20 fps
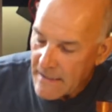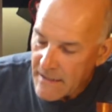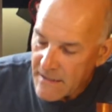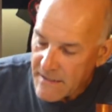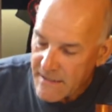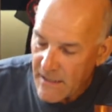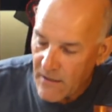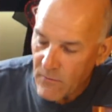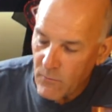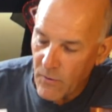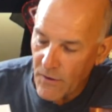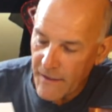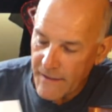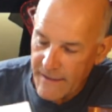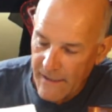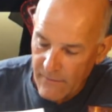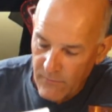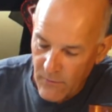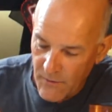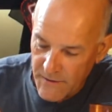So what I
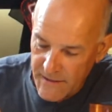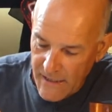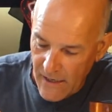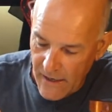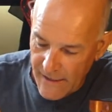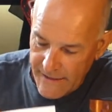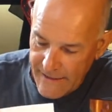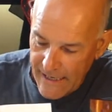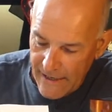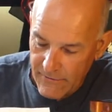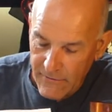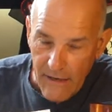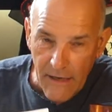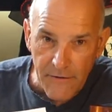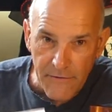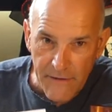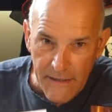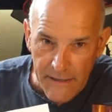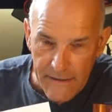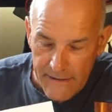did was I
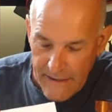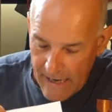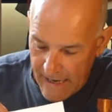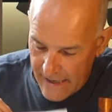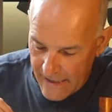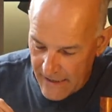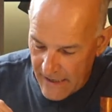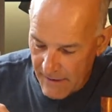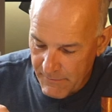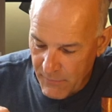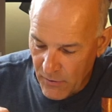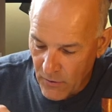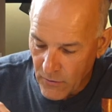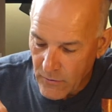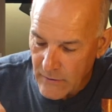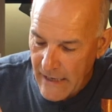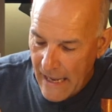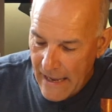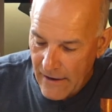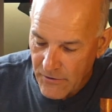downloaded that and I
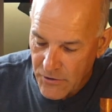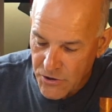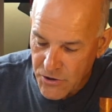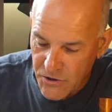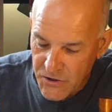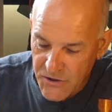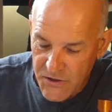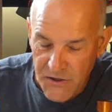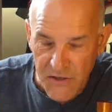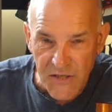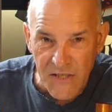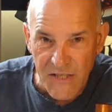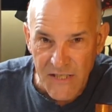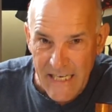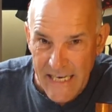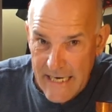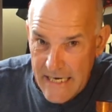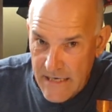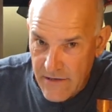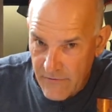pulled out just the
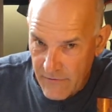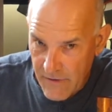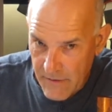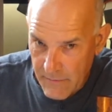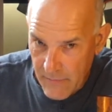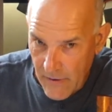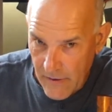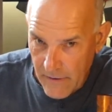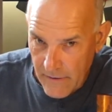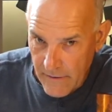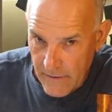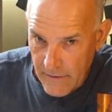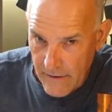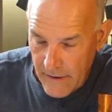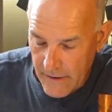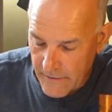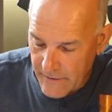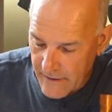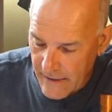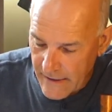scenery part.
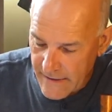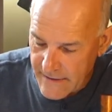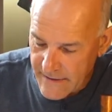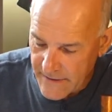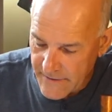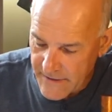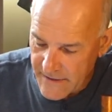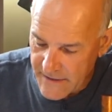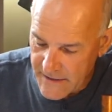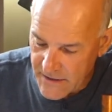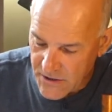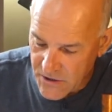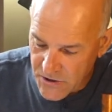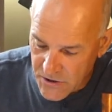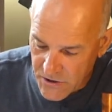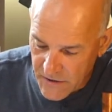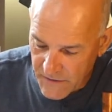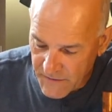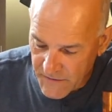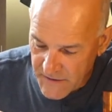Okay, so this is
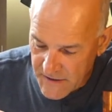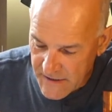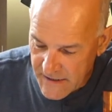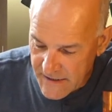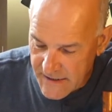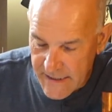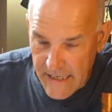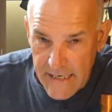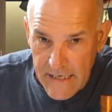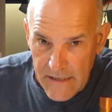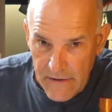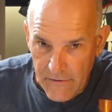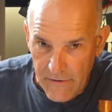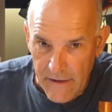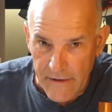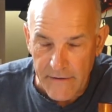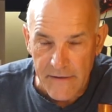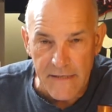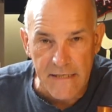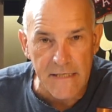just for the
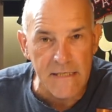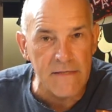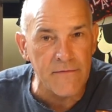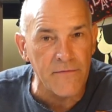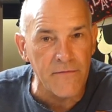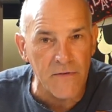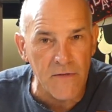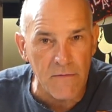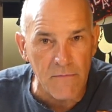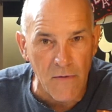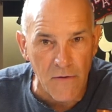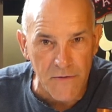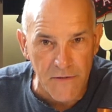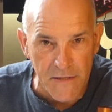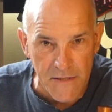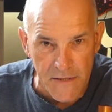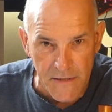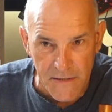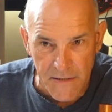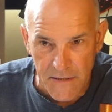scenery, this isn't for the
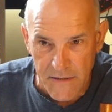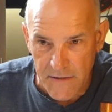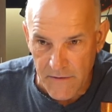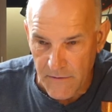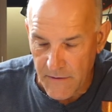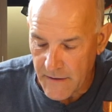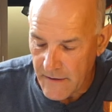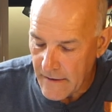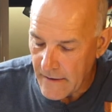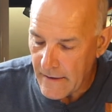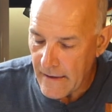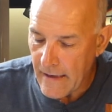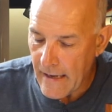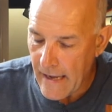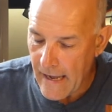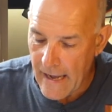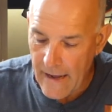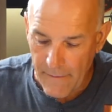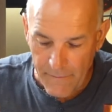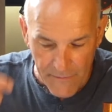monsters and so
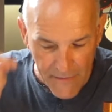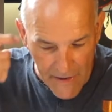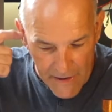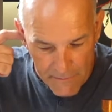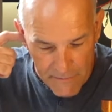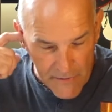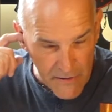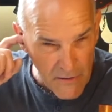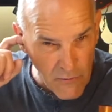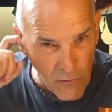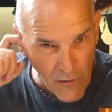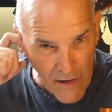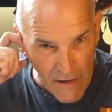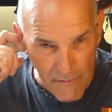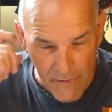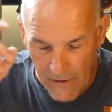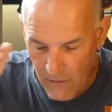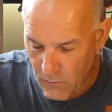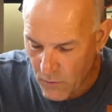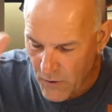on. There had been quite
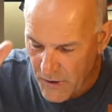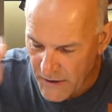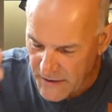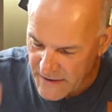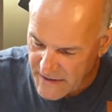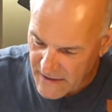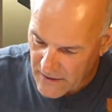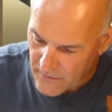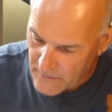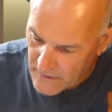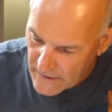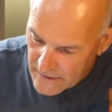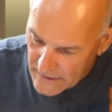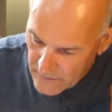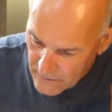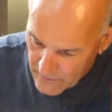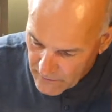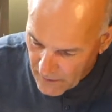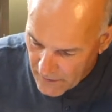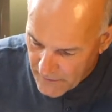a bit of work, so
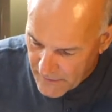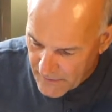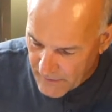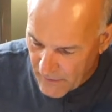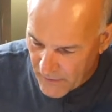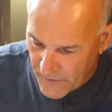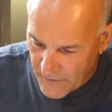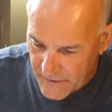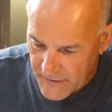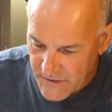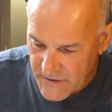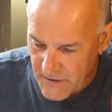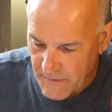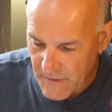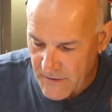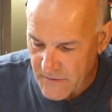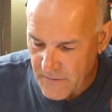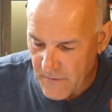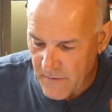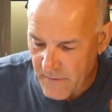we won't be bothering too
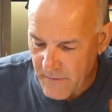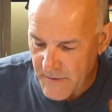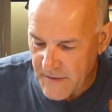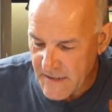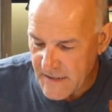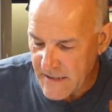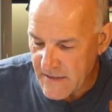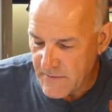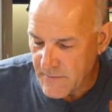much with them, but this is